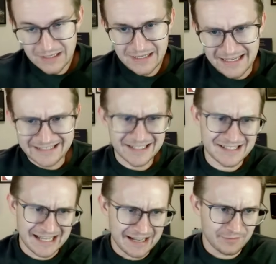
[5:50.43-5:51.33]
He does
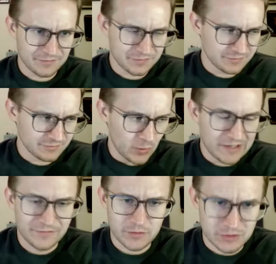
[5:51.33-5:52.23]
have quite a
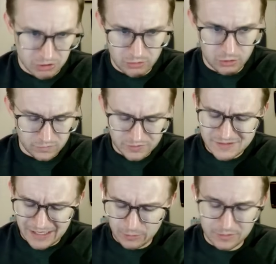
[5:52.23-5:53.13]
few turnovers.
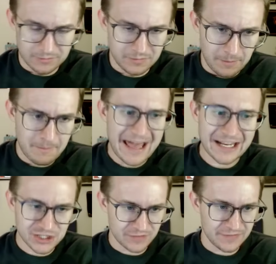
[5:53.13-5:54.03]
I would
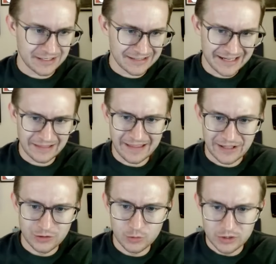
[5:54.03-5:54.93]
imagine that a lot of that
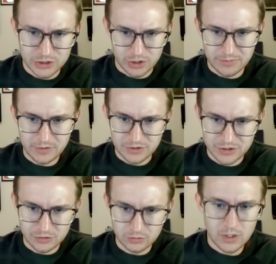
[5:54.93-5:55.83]
you would attribute
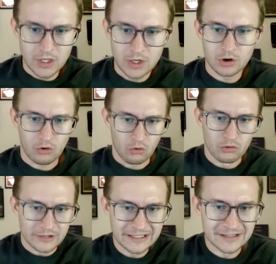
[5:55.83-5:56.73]
to
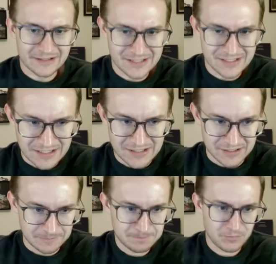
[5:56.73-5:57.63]
early in the
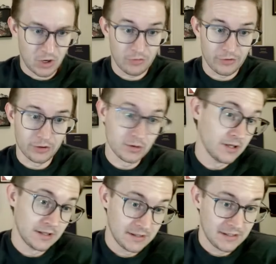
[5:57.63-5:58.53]
season, although
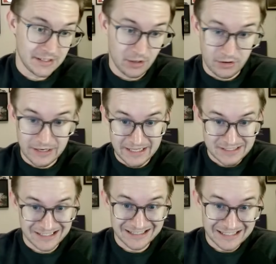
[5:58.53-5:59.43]
he already has
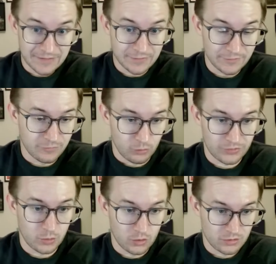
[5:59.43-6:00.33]
11
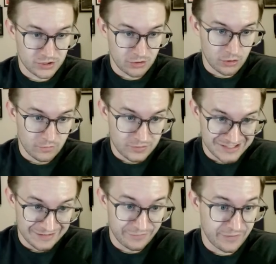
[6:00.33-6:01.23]
fourth-quarter turnovers
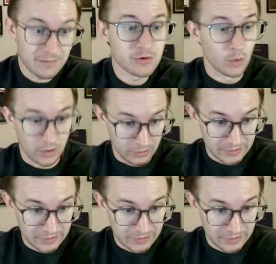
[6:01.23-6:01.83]
in February,